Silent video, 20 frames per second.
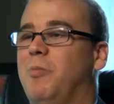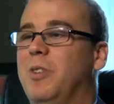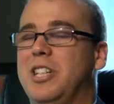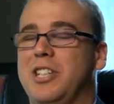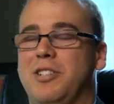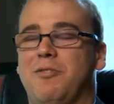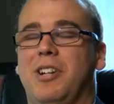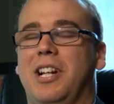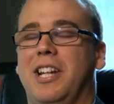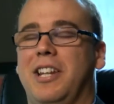
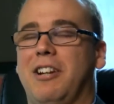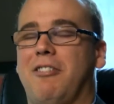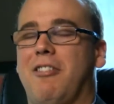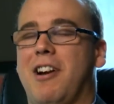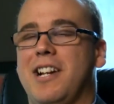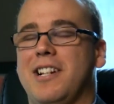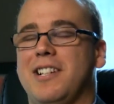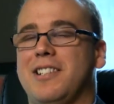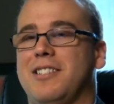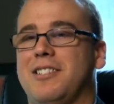which is really the
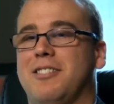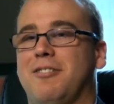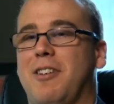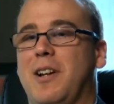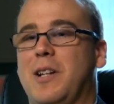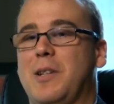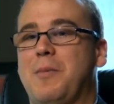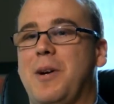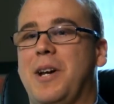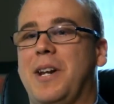greatest
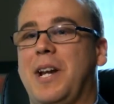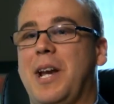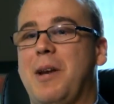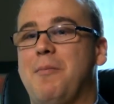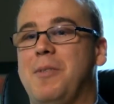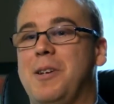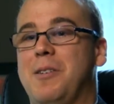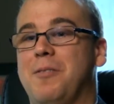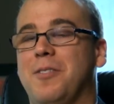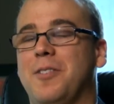part of
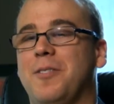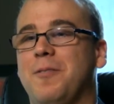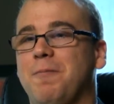game dev.